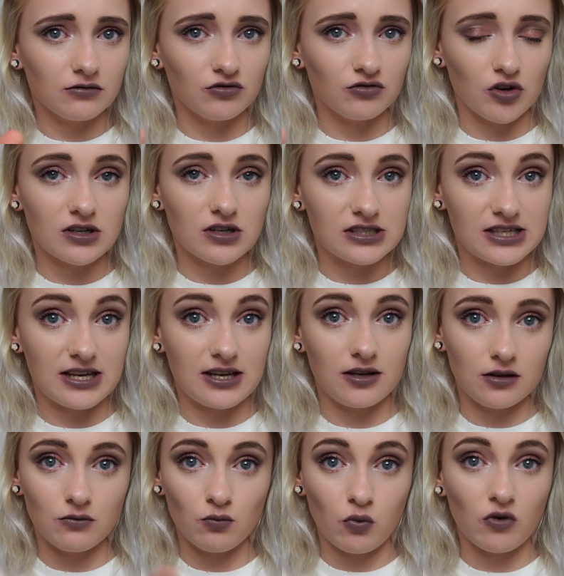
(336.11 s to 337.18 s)

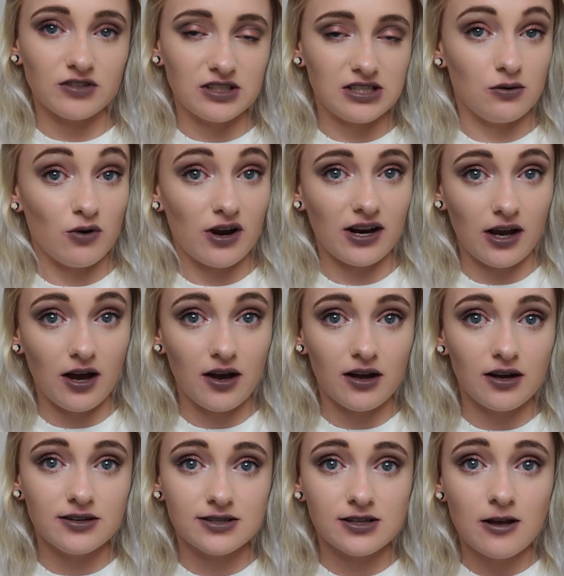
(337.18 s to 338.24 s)
Roxy obviously wearing
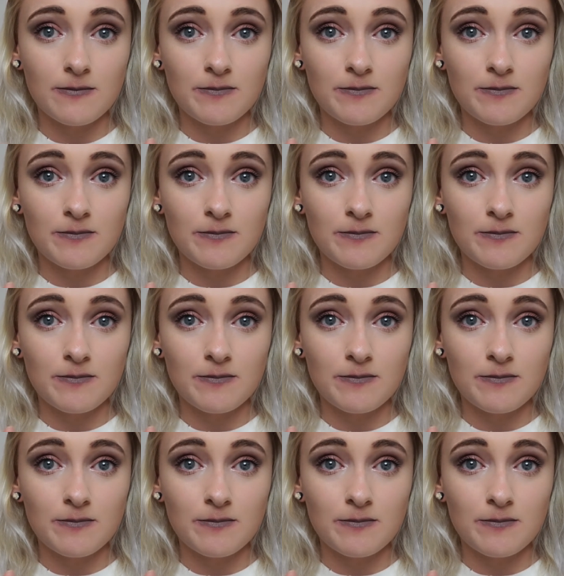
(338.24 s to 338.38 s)
hers.